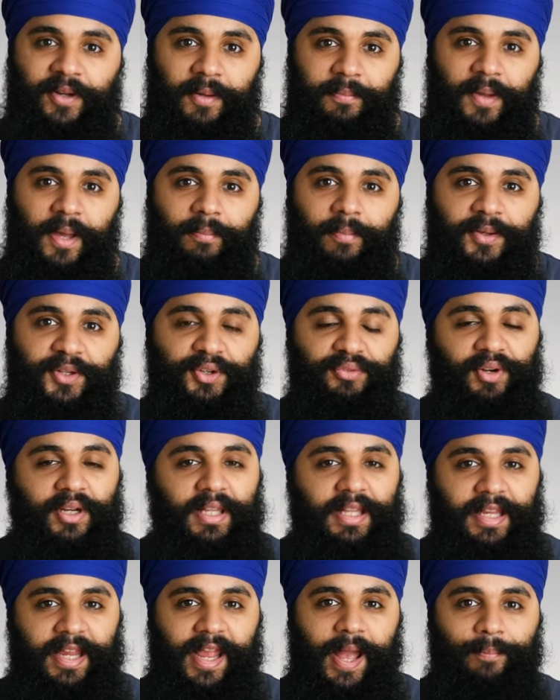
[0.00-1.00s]
commitment, you
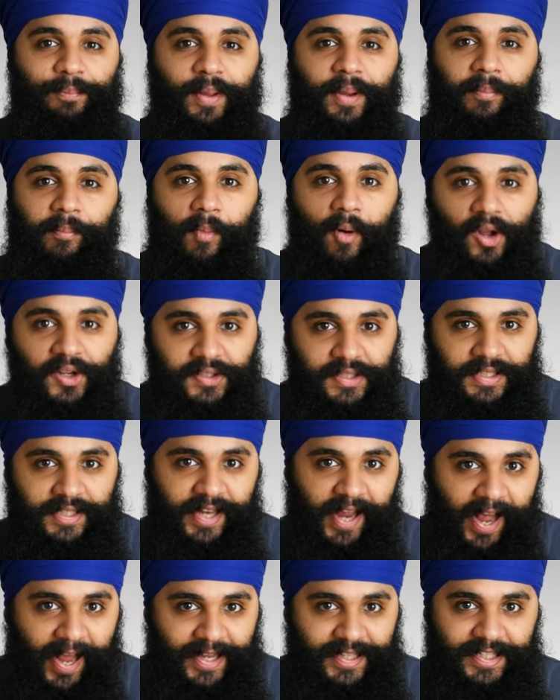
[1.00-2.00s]
really can't be
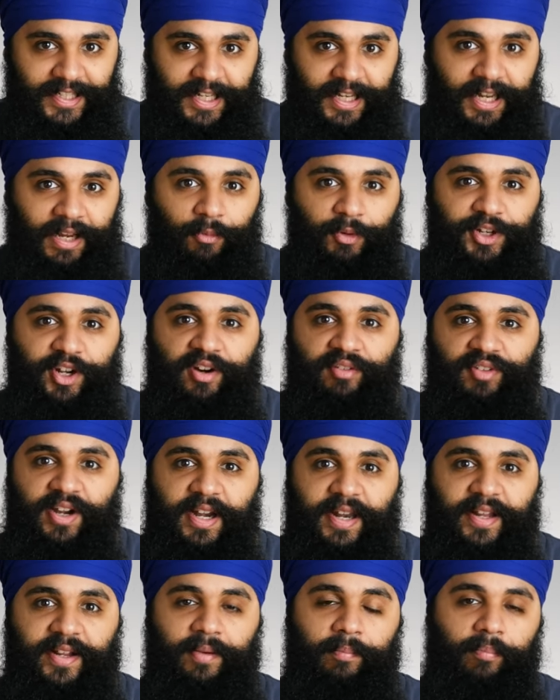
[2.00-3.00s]
multitasking when you're
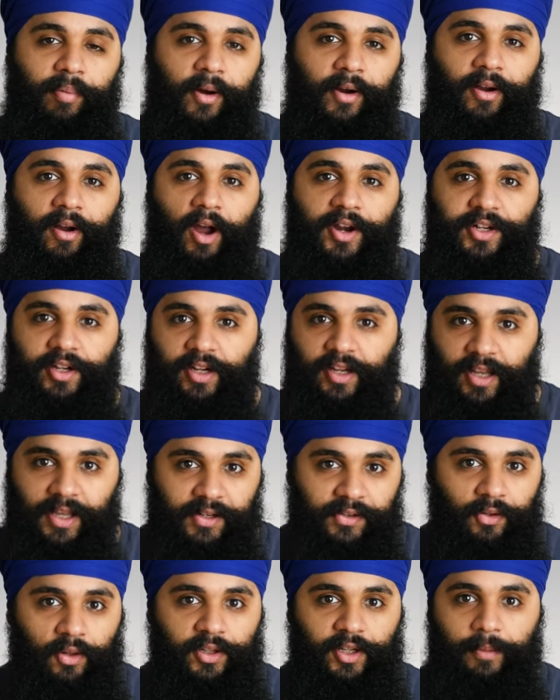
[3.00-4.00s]
reading a book on your
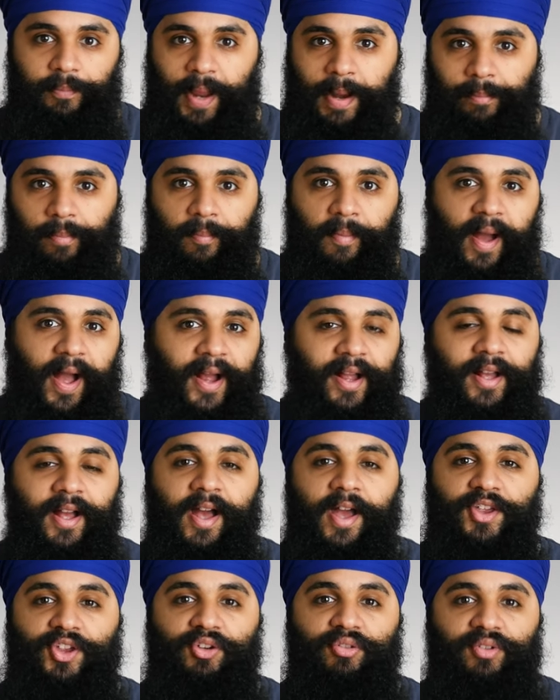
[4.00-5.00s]
Kindle or your paperback.
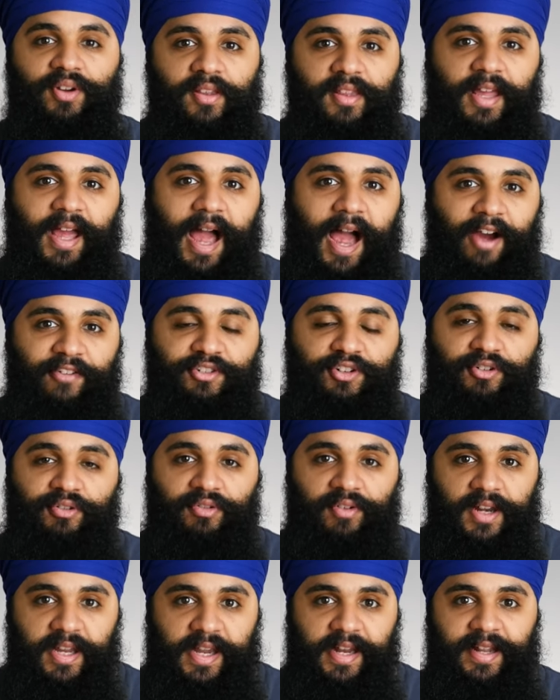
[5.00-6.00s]
You really have to
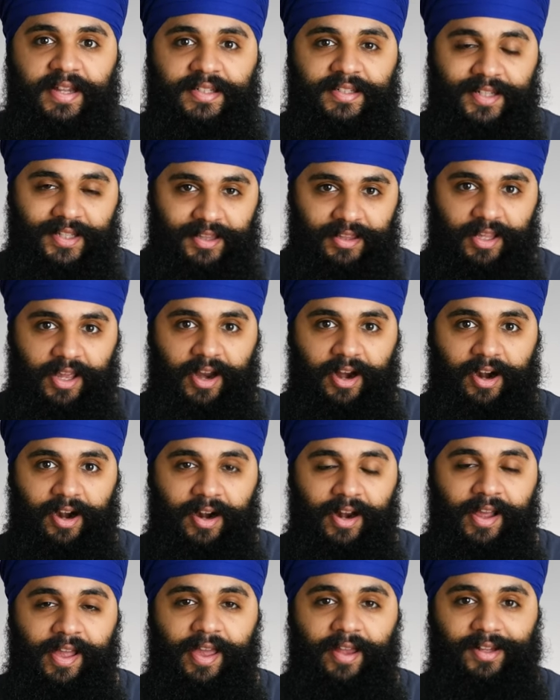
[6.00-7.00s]
read and sit there
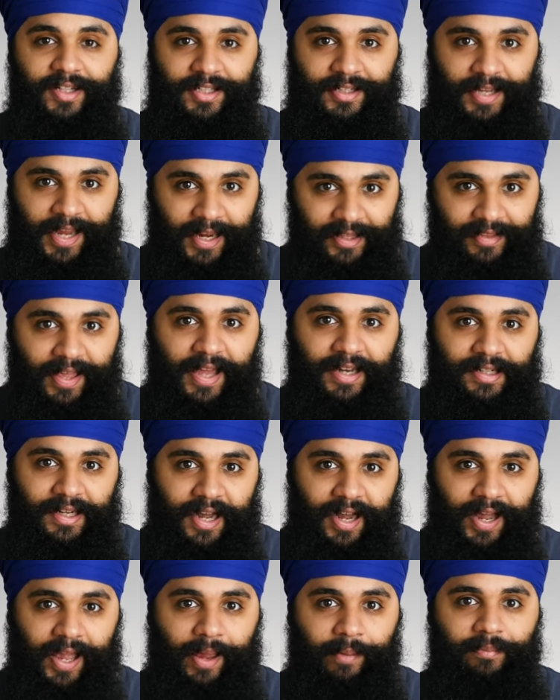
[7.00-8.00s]
and just take that
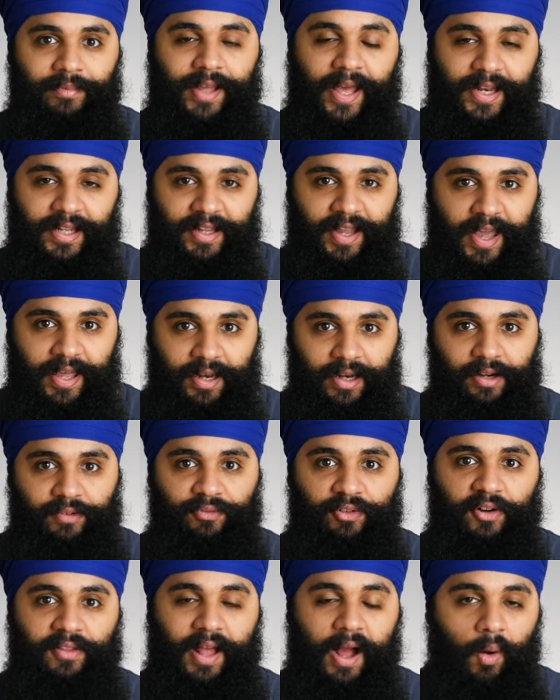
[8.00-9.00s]
time dedicated
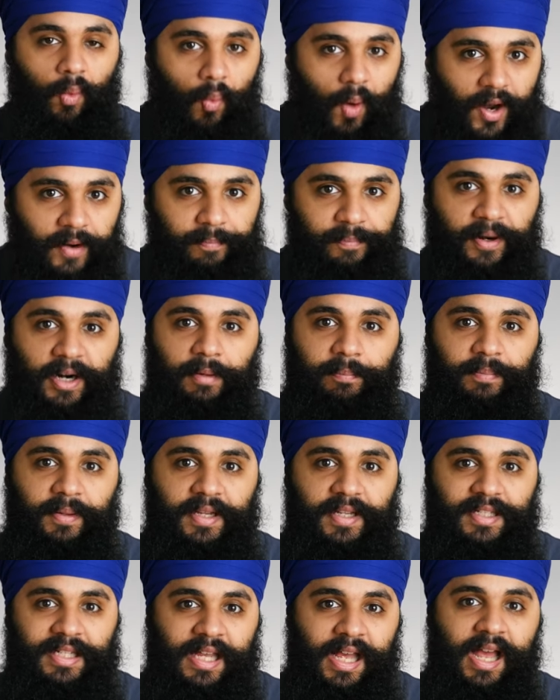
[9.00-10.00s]
for that one
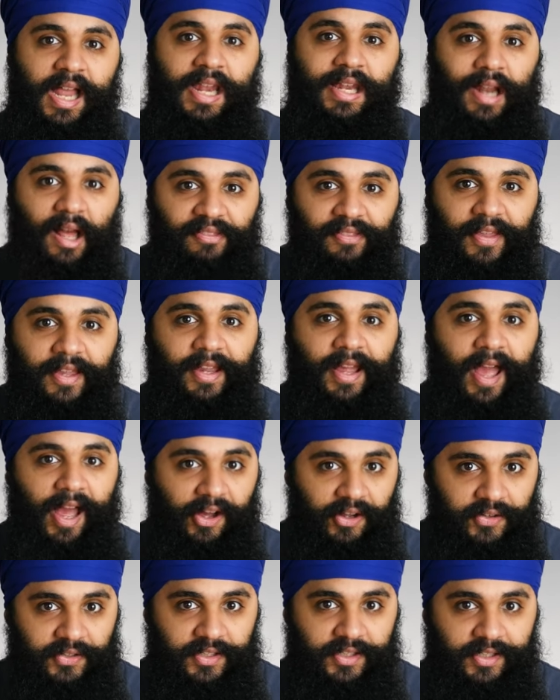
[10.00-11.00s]
purpose, nothing
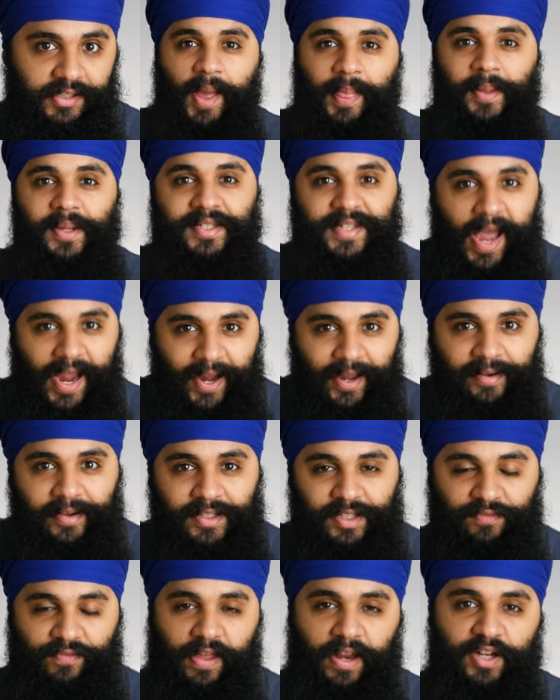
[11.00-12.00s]
else. And the second
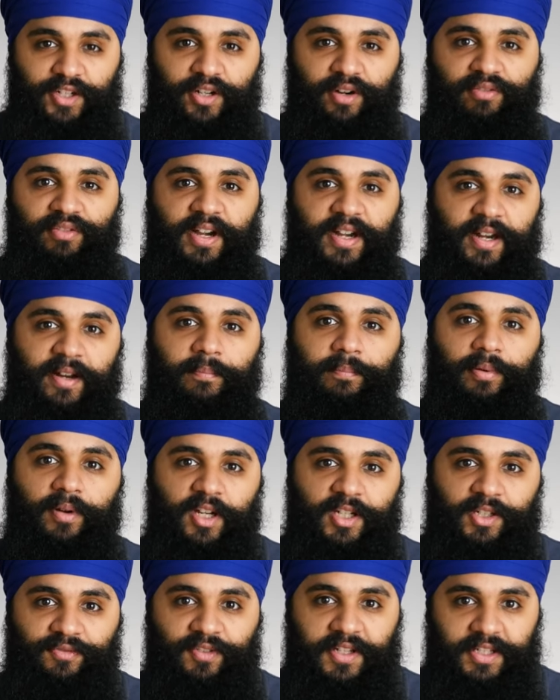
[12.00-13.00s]
disadvantage of reading
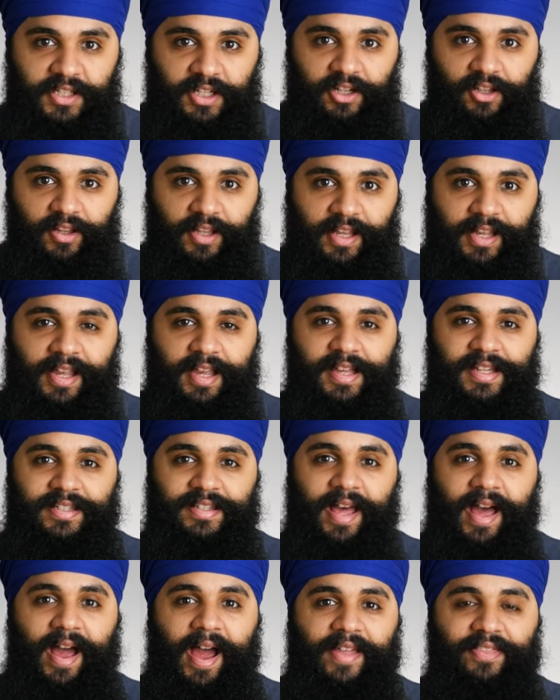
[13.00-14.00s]
books physically is
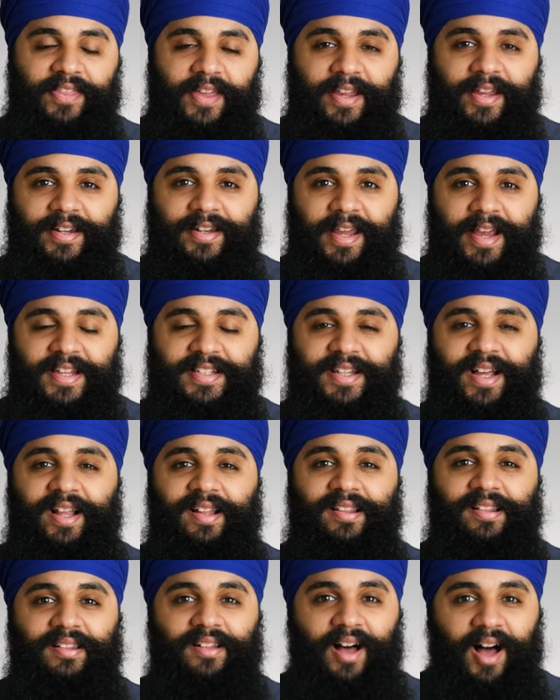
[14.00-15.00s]
that I think it takes a
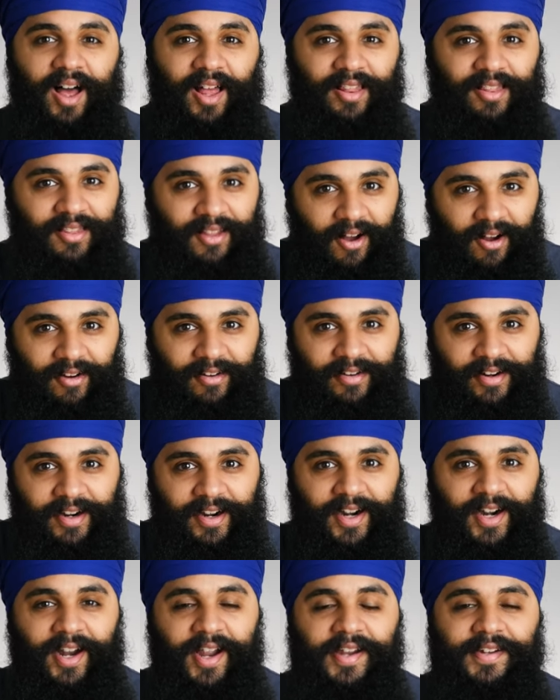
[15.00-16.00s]
lot
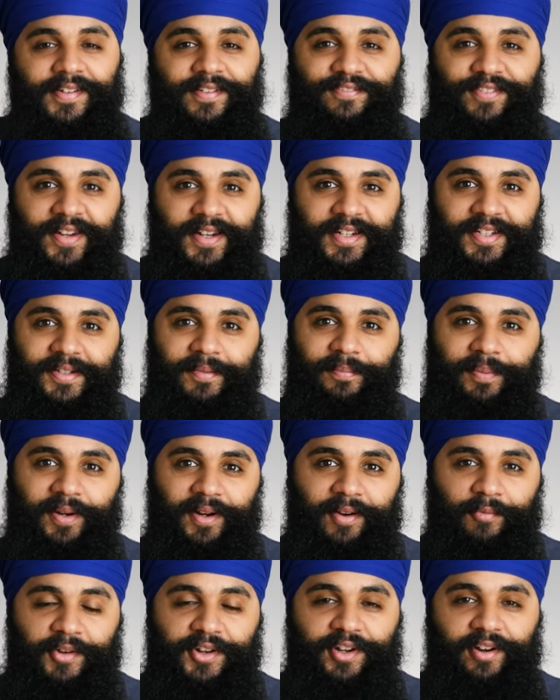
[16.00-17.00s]
longer to finish a
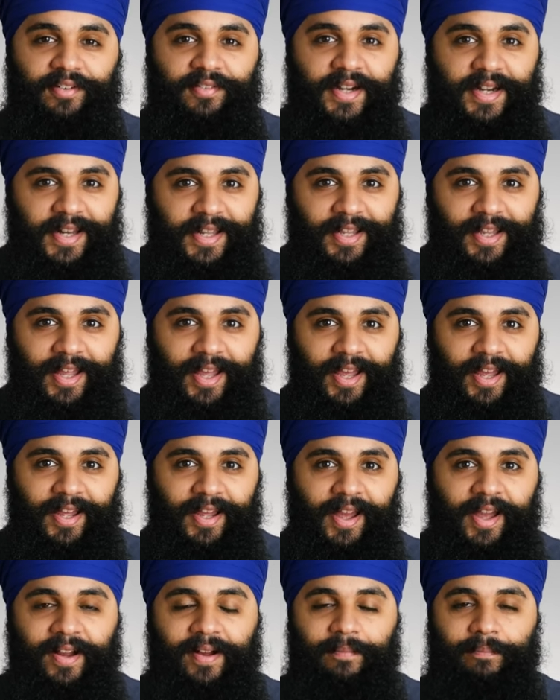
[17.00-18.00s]
book when you're reading it
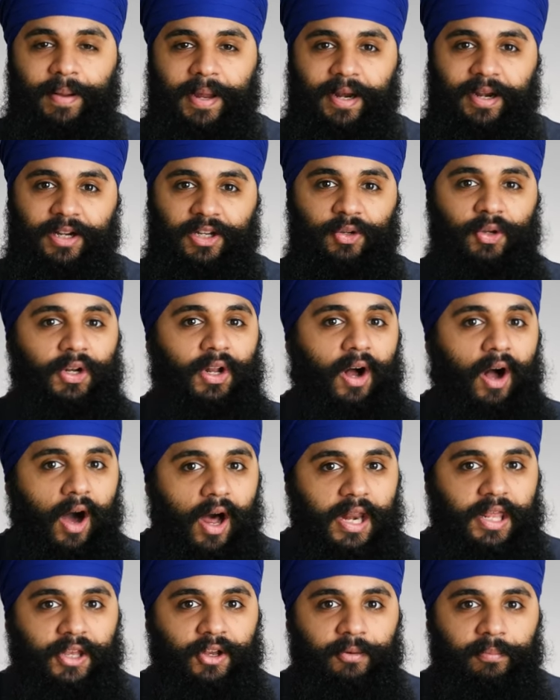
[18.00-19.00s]
compared to an
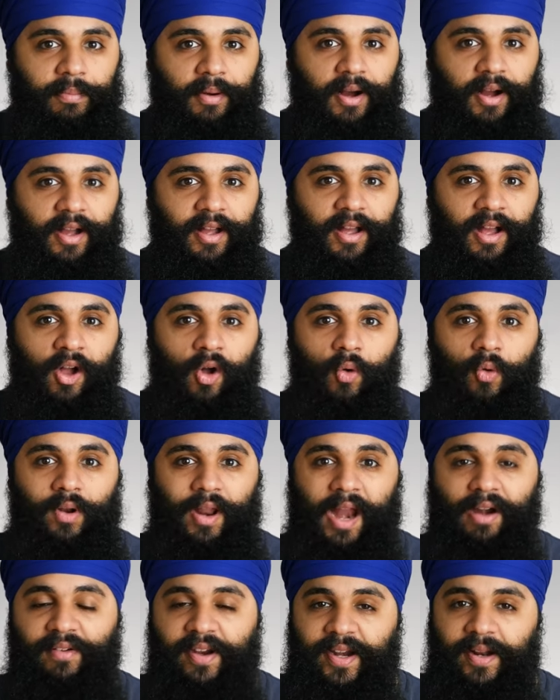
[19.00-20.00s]
audiobook. When
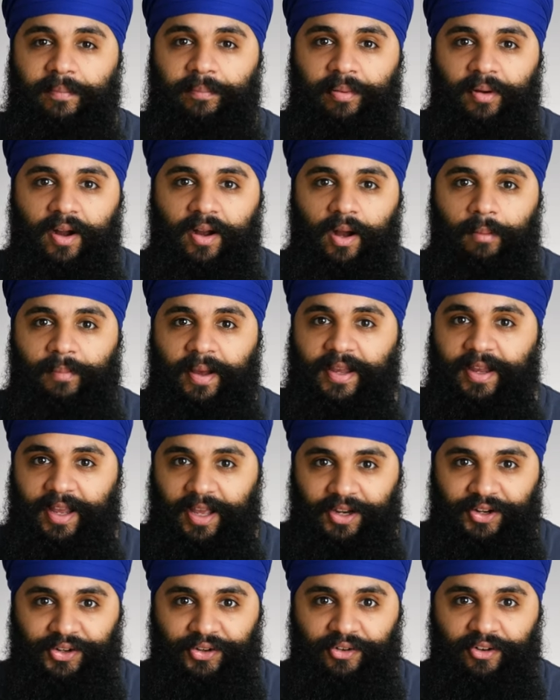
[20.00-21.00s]
I read a book on my
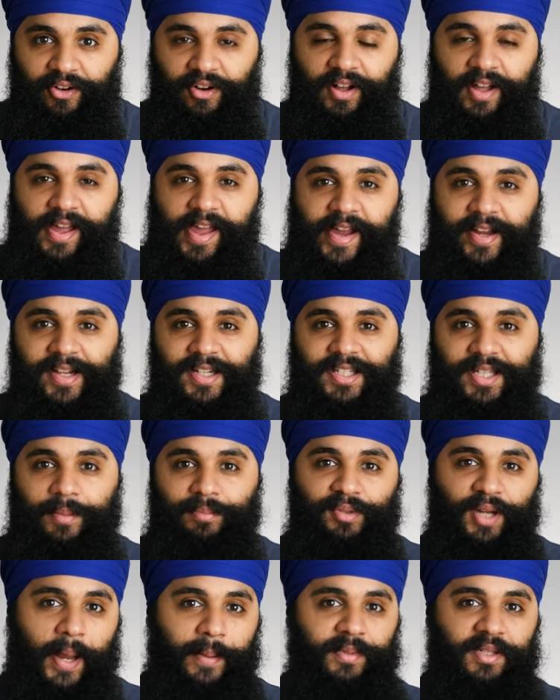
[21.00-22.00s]
Kindle, it could
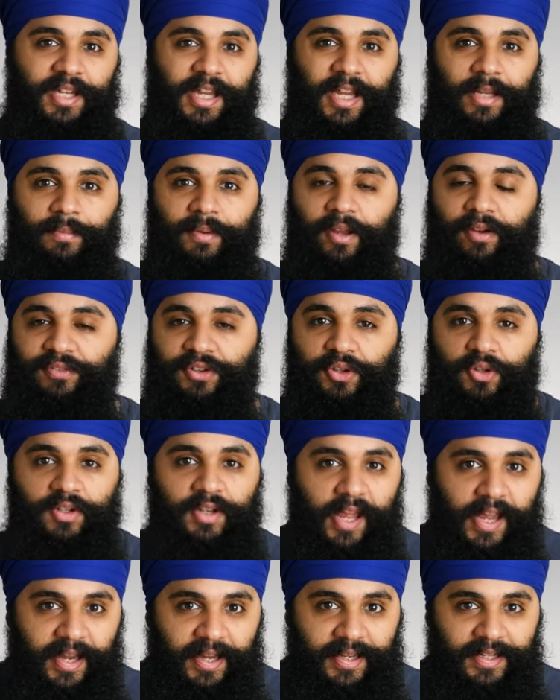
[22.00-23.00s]
sometimes take me a few
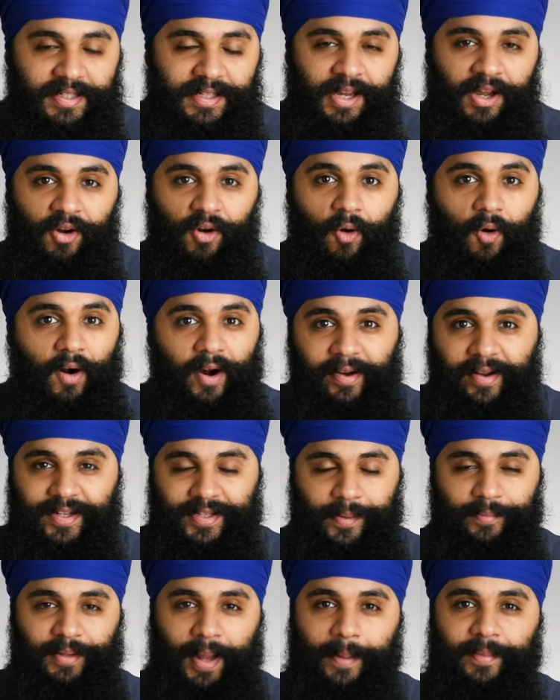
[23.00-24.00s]
days, or it could
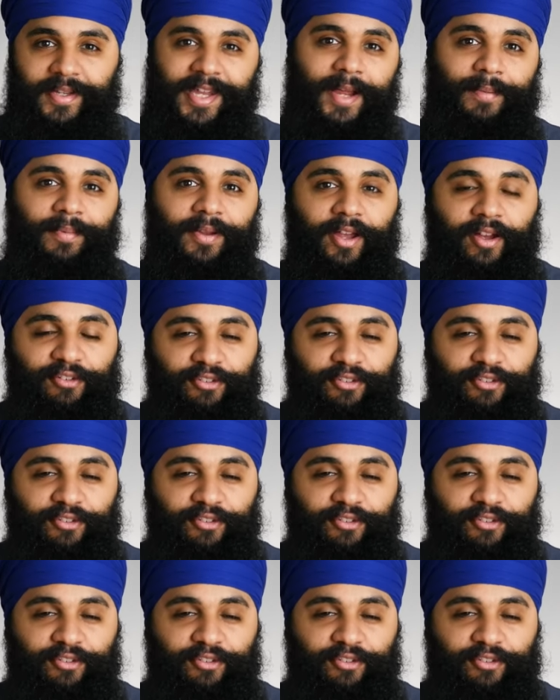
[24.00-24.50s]
sometimes take me